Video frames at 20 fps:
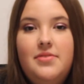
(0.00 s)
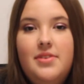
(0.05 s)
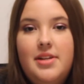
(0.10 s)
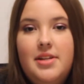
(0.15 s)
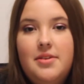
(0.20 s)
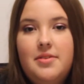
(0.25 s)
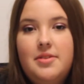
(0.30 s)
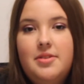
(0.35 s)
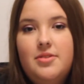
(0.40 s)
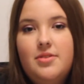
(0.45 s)

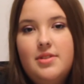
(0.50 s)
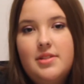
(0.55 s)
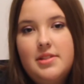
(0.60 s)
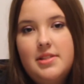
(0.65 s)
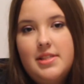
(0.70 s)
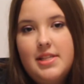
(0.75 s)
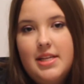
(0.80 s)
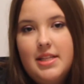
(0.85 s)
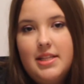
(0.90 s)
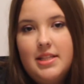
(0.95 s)
video, as you can
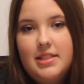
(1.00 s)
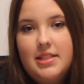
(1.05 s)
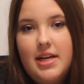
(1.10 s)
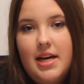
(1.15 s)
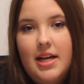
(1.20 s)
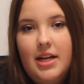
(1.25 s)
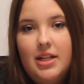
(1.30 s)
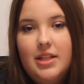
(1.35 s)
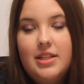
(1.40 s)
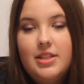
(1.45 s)
see in the
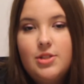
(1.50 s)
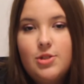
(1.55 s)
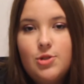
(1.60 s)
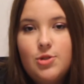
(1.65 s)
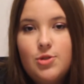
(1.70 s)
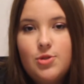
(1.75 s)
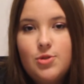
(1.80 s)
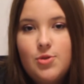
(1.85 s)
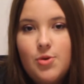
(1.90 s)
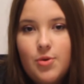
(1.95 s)
title, is a
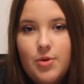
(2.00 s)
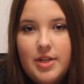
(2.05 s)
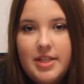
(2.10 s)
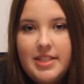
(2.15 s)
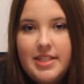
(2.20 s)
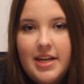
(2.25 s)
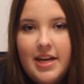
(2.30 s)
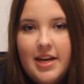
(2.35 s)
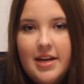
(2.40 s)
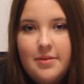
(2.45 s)
story
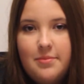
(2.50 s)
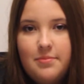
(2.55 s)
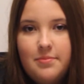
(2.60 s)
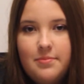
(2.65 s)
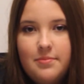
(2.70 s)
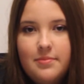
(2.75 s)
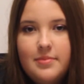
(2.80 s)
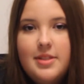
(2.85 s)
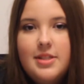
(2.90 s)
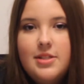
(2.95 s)
time.
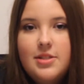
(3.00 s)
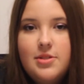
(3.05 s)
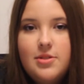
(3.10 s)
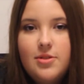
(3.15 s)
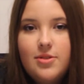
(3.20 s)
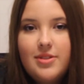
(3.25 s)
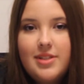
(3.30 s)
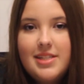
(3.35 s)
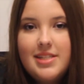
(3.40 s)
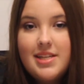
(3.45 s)
This
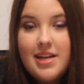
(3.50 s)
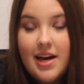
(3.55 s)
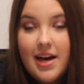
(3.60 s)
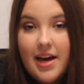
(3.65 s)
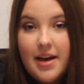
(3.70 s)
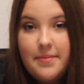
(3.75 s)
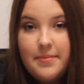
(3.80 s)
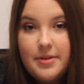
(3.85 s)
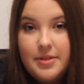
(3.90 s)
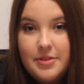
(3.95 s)
story
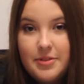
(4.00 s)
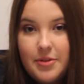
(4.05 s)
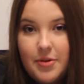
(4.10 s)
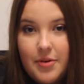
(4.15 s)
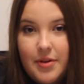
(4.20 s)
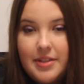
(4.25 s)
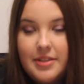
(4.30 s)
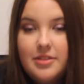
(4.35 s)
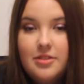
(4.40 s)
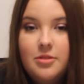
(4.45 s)
time is
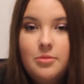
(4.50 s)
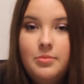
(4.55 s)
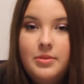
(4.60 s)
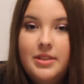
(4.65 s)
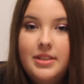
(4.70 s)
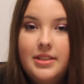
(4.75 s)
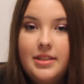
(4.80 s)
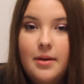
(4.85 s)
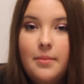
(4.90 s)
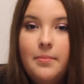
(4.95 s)
going to
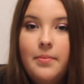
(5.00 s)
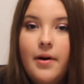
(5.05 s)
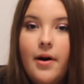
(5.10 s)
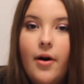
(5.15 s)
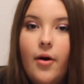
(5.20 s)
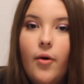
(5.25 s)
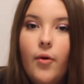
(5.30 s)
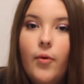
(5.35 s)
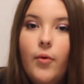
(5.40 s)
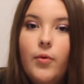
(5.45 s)
be
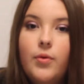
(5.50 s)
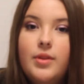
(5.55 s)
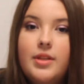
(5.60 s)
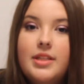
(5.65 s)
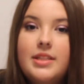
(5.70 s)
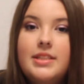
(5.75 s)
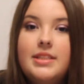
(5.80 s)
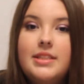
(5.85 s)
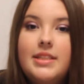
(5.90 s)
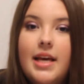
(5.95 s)
about
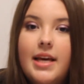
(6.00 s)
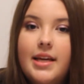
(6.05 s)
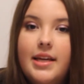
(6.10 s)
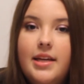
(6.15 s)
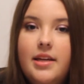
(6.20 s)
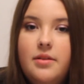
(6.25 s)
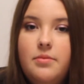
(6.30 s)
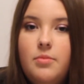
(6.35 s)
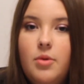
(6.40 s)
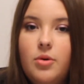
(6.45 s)
the
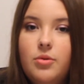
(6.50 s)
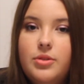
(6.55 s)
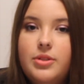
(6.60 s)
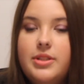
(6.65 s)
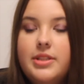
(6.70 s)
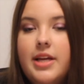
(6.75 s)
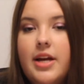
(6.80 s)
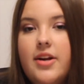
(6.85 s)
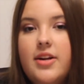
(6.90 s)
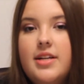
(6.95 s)
second most
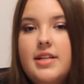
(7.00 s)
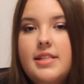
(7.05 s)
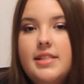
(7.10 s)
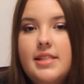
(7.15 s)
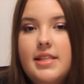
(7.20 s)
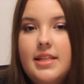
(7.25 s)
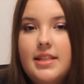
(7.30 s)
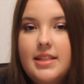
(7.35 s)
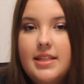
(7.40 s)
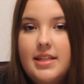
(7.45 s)
scariest
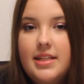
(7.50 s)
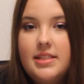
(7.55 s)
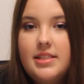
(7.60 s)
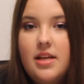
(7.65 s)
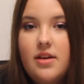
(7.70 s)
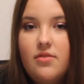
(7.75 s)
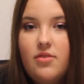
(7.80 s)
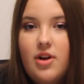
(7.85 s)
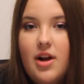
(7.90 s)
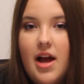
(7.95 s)
thing that has
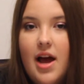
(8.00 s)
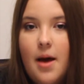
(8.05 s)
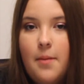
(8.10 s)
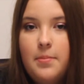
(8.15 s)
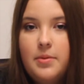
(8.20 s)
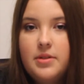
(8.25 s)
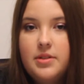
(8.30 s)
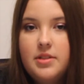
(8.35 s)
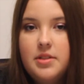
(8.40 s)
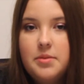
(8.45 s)
ever
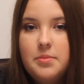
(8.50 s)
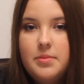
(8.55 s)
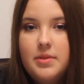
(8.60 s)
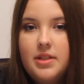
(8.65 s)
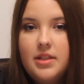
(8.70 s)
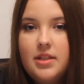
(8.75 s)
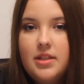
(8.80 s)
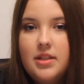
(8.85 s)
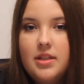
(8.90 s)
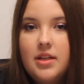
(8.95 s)
happened to
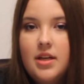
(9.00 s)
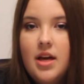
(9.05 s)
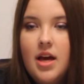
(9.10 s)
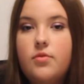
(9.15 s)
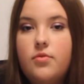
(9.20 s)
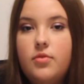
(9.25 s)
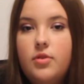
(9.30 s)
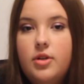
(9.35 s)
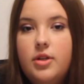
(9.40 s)
me. The